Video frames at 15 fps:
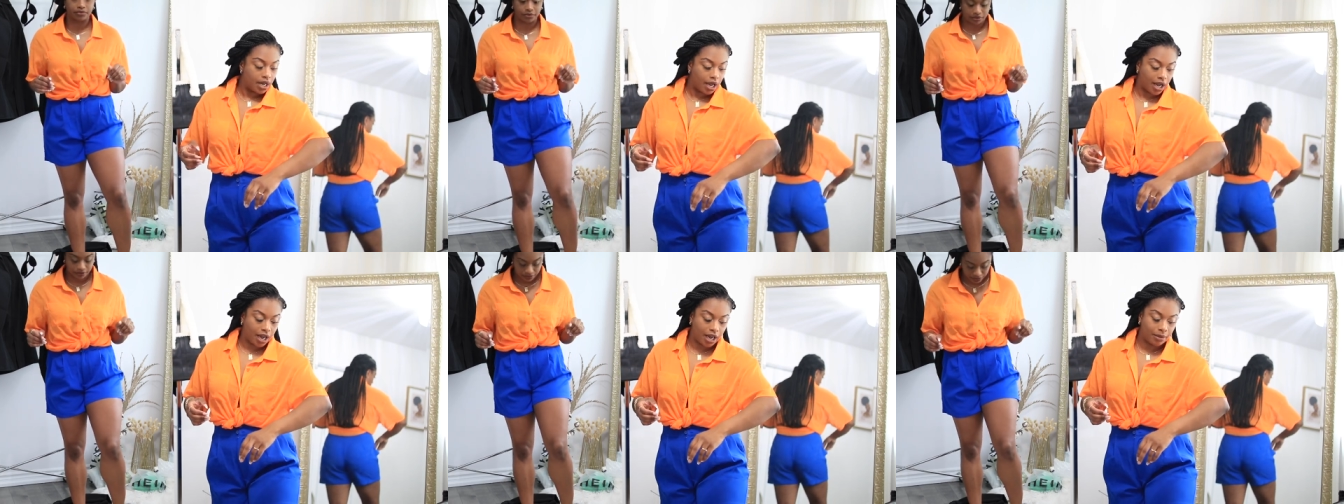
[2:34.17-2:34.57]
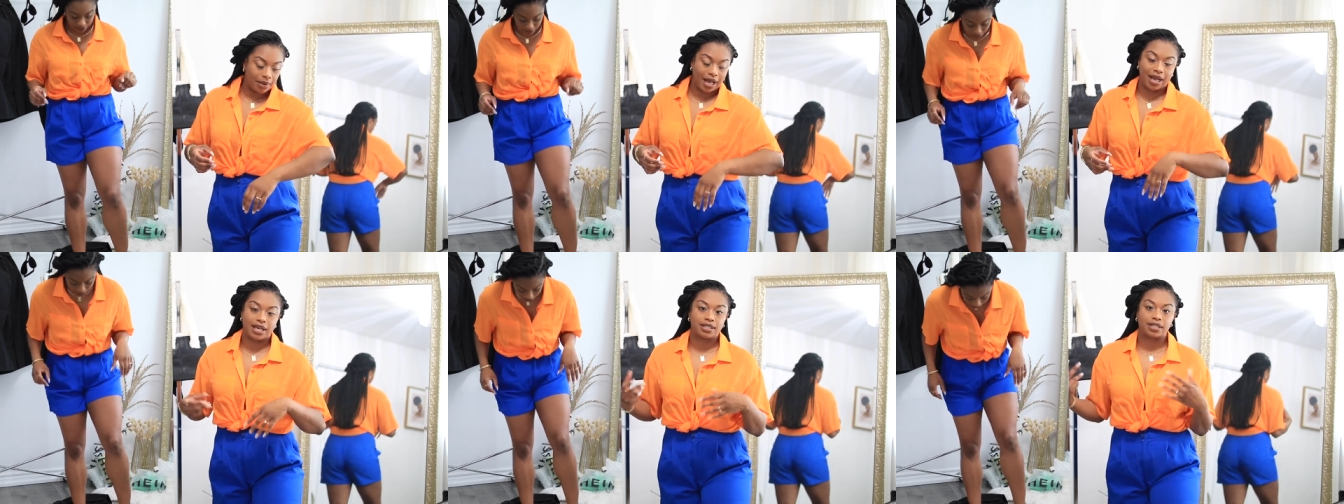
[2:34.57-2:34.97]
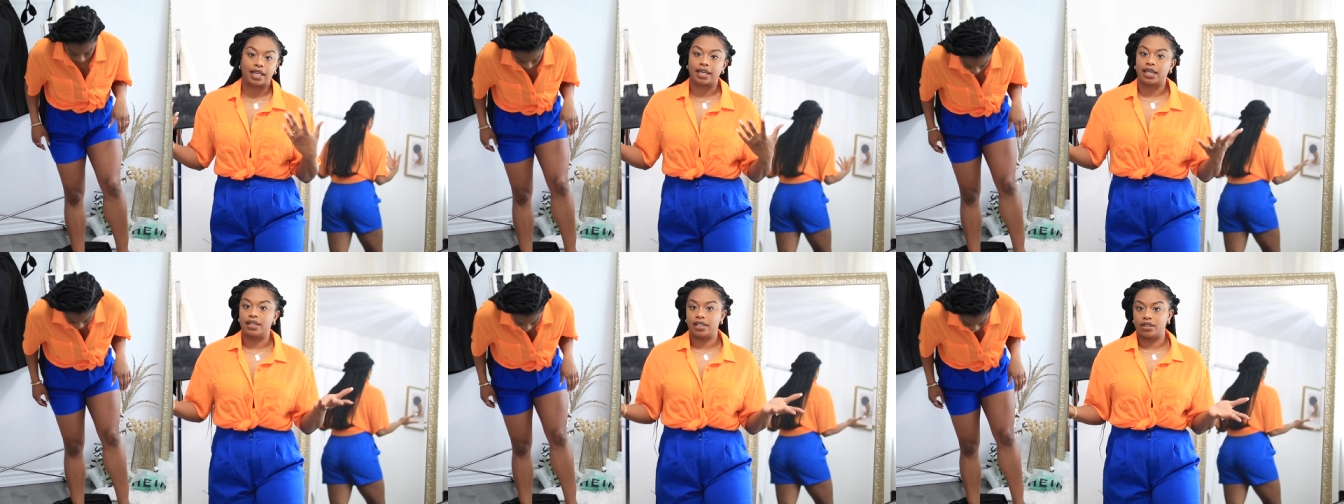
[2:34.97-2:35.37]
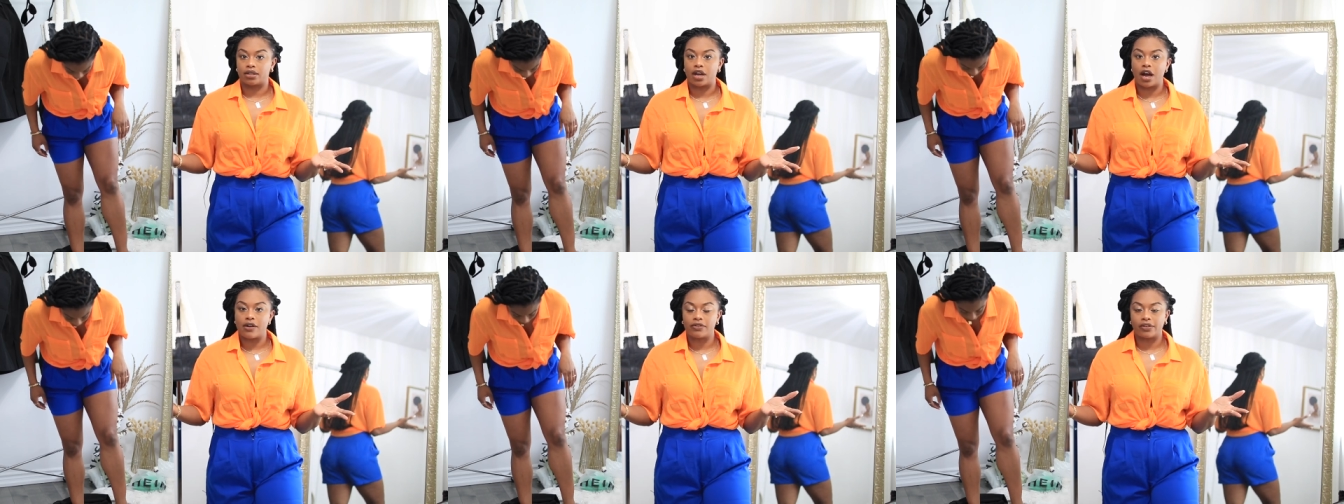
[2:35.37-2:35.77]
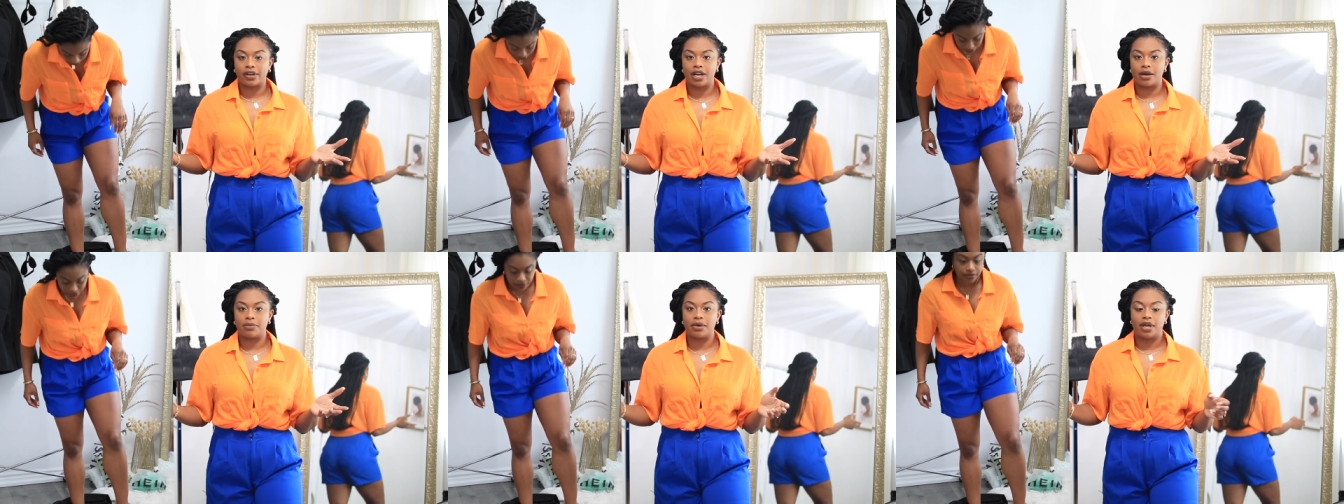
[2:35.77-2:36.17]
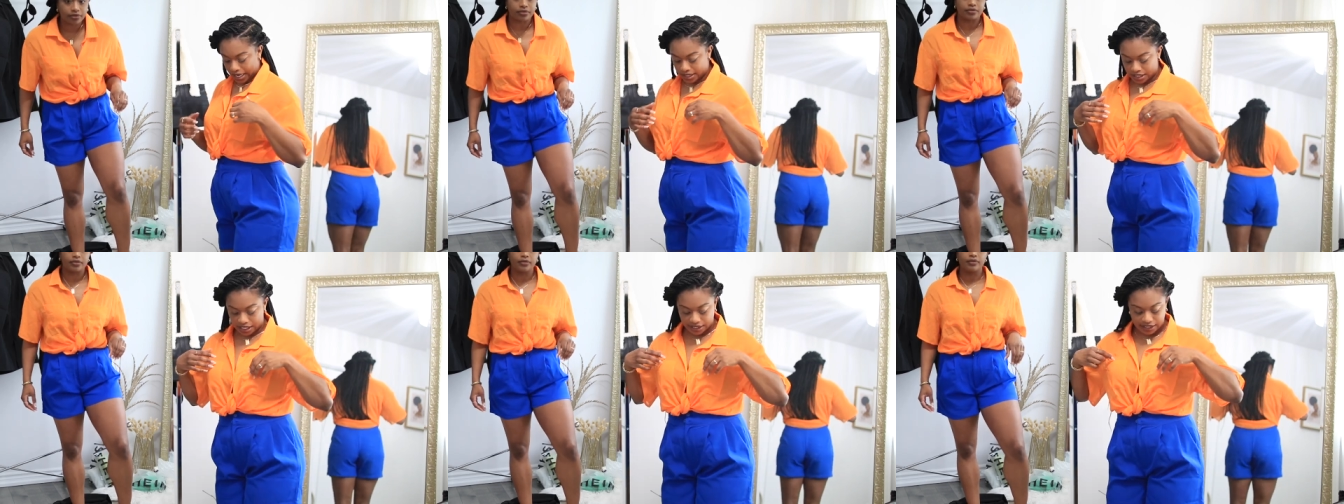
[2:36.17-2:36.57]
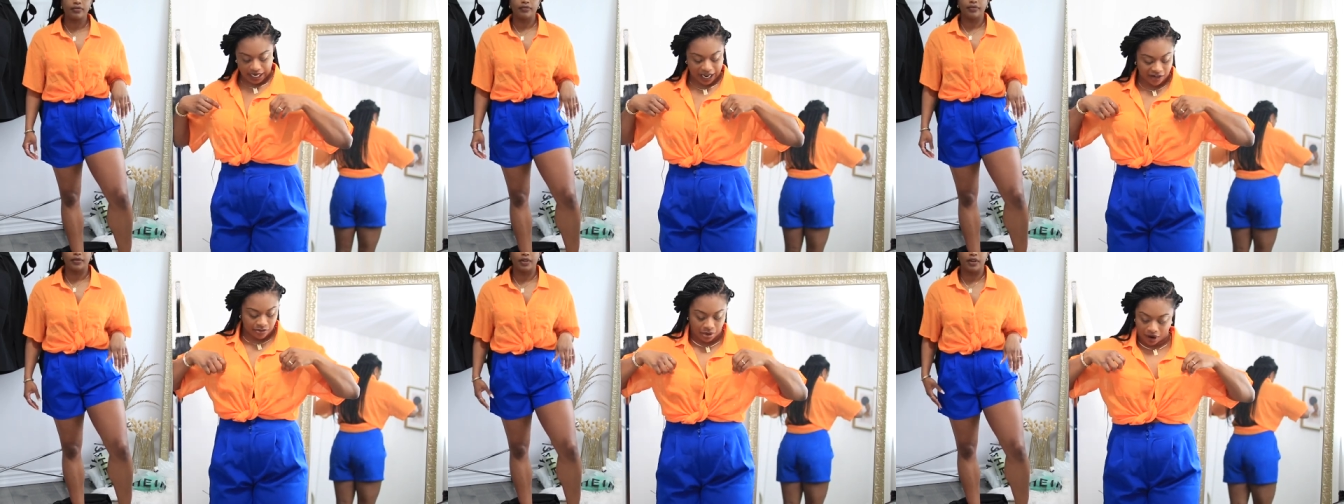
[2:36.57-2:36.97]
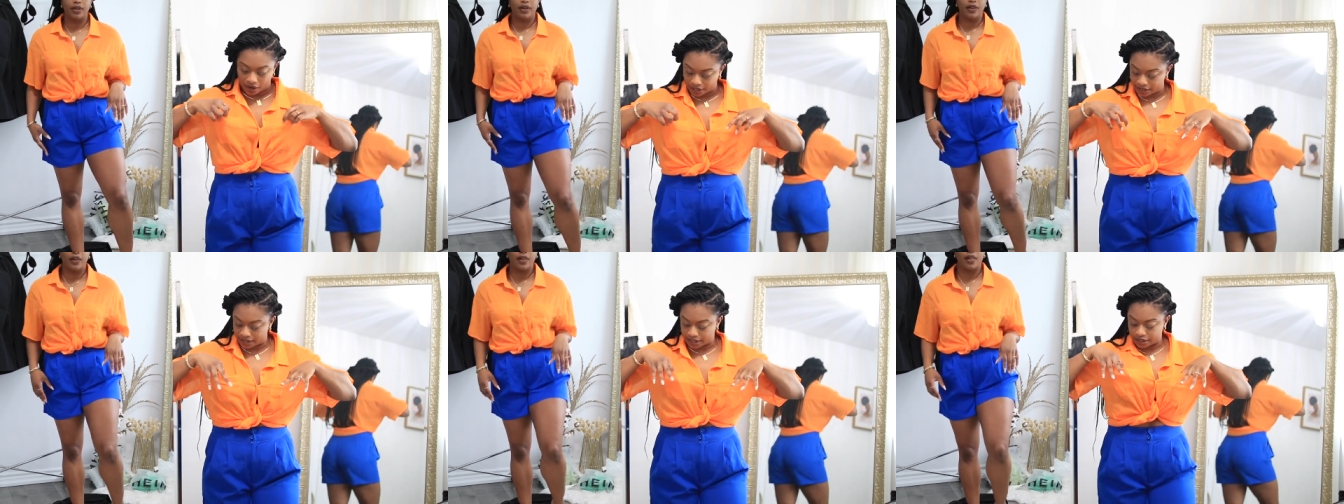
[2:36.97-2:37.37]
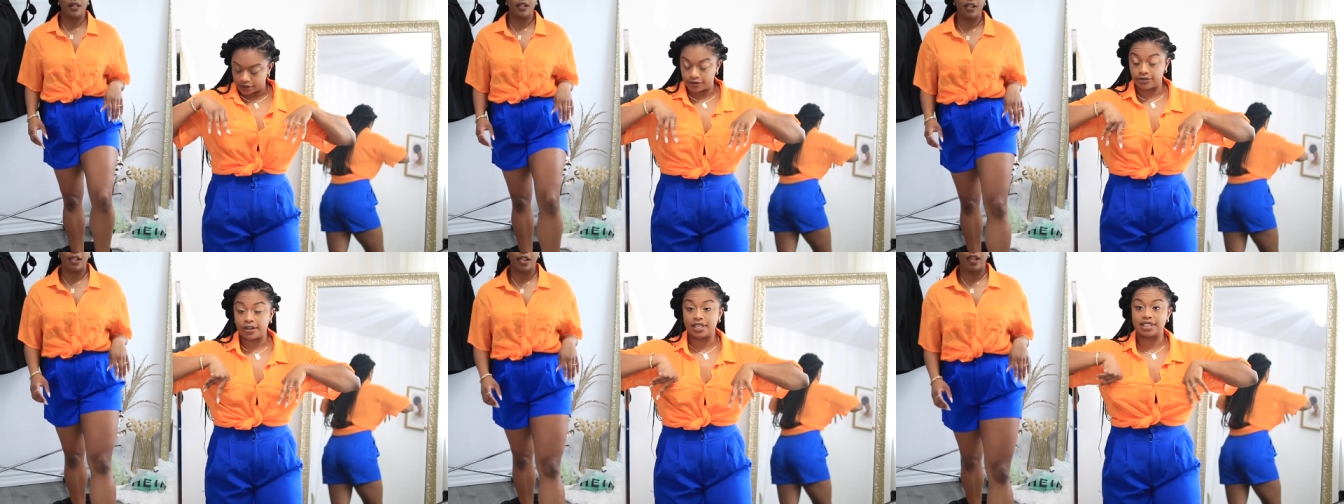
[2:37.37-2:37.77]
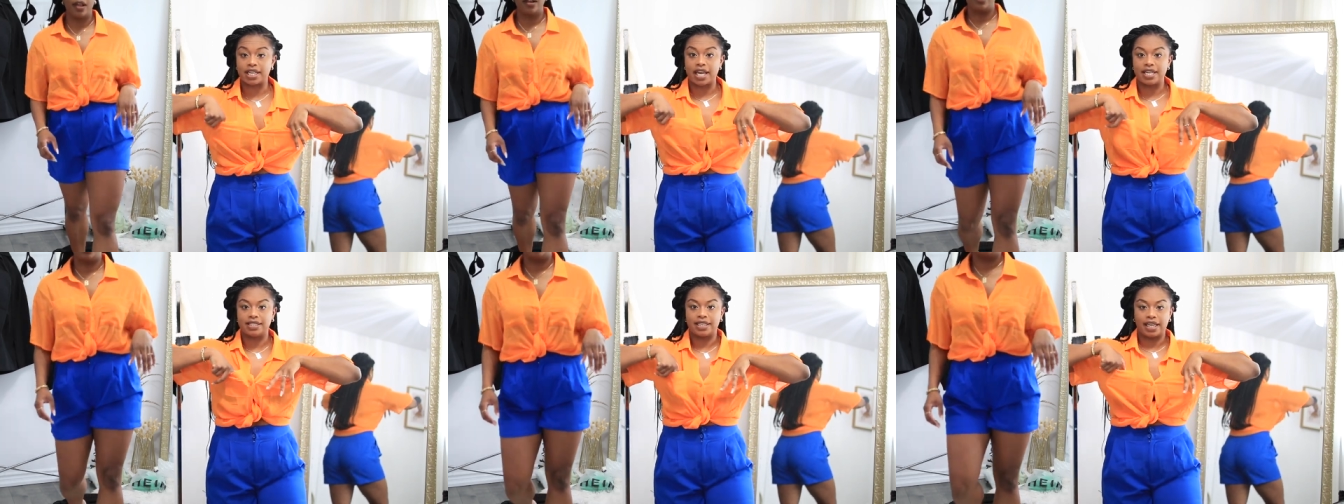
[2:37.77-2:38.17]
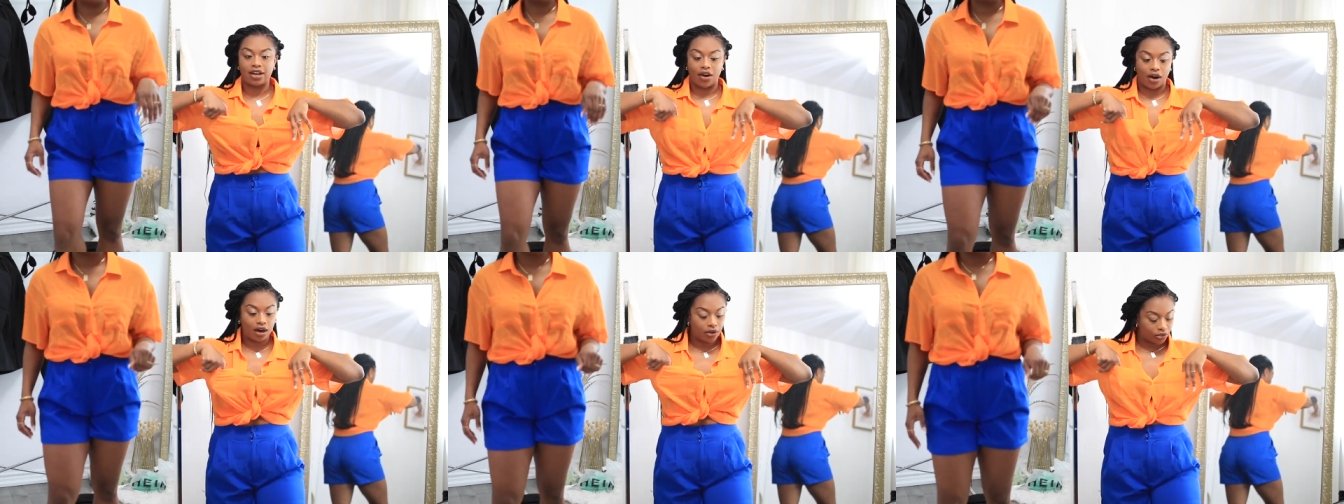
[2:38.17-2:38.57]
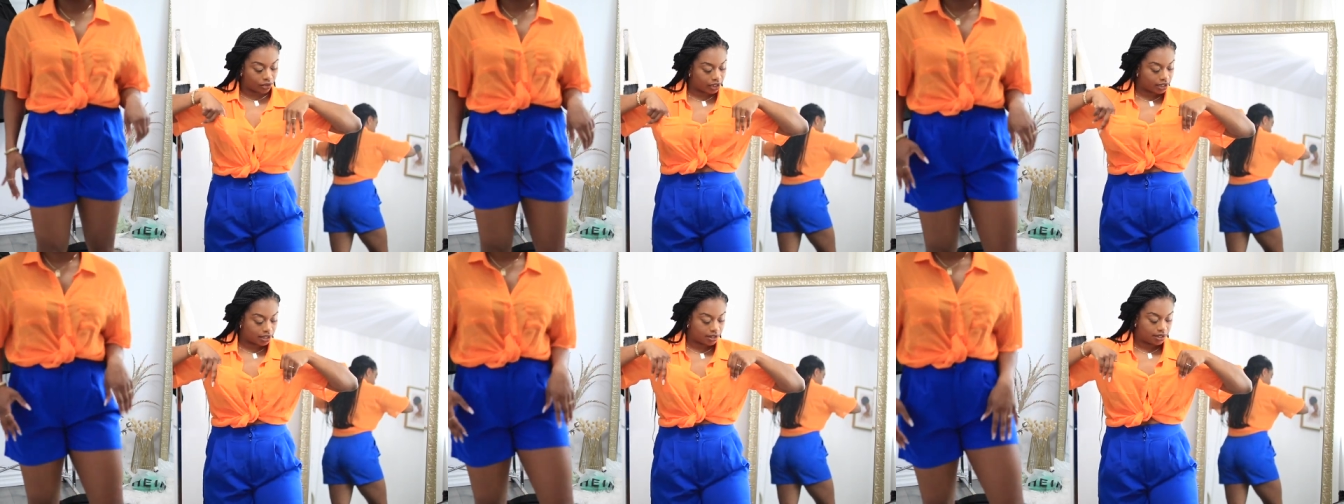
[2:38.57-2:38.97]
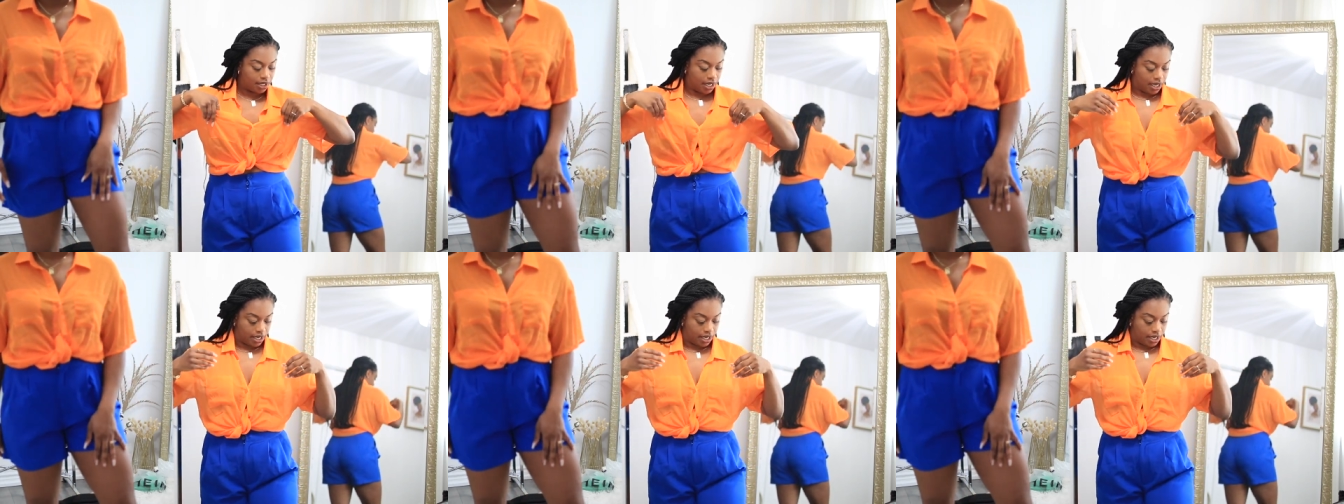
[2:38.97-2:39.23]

um, as like a little cover up. It does have pockets in the front and they are real.